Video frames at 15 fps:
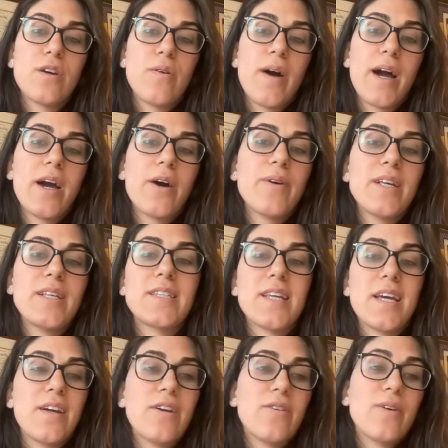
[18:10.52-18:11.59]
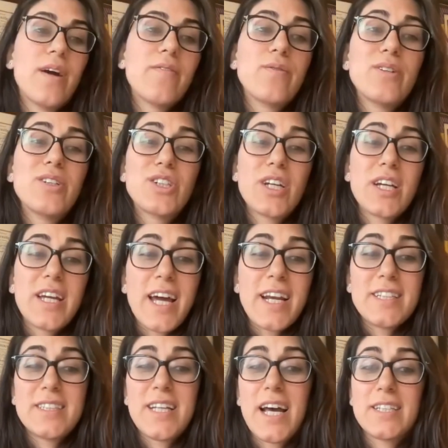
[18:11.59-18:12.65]
And so I always say, everyone should get
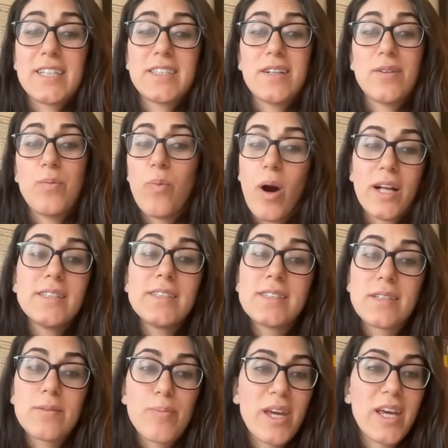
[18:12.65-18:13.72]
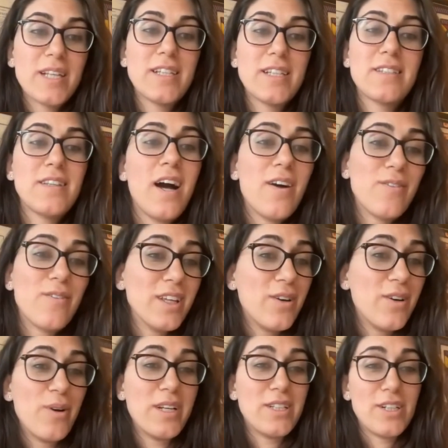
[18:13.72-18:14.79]
it tested once, because it's not really
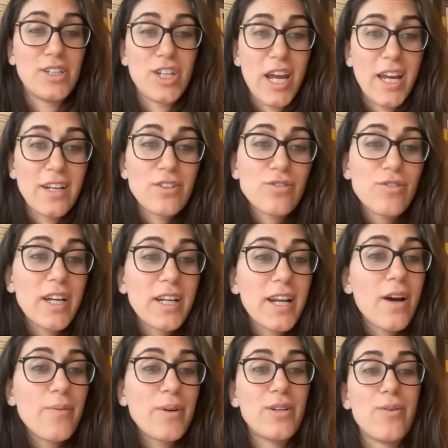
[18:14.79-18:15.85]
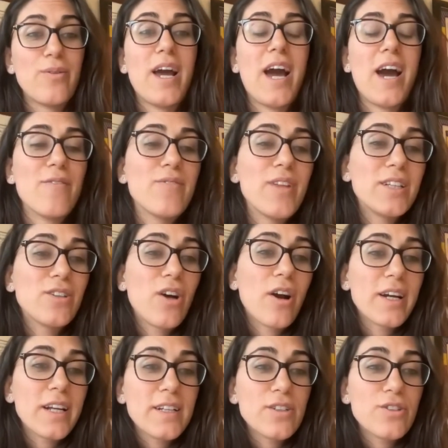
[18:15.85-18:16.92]
going to change right now. We don't have that
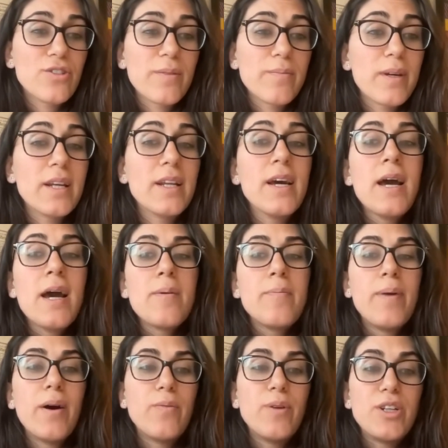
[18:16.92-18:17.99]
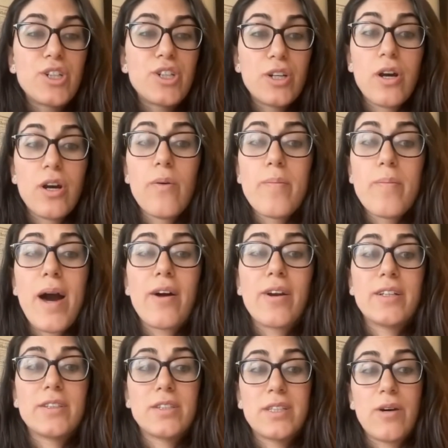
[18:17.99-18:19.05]
targeted treatment, but we should know about
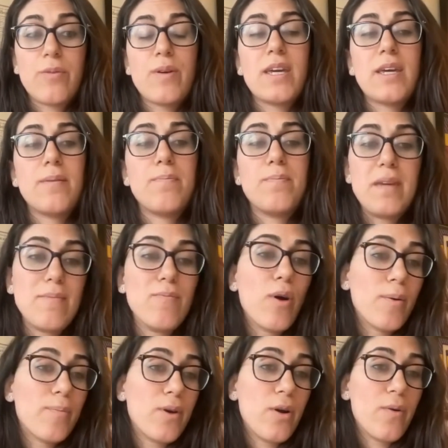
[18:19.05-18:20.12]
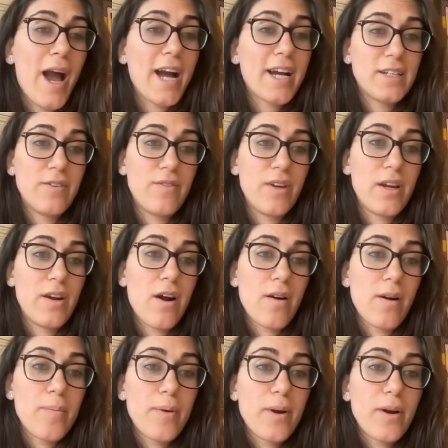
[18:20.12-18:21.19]
it so that we can be more proactive in
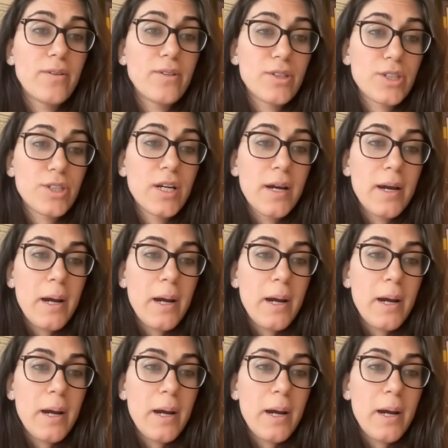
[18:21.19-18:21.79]
our approach.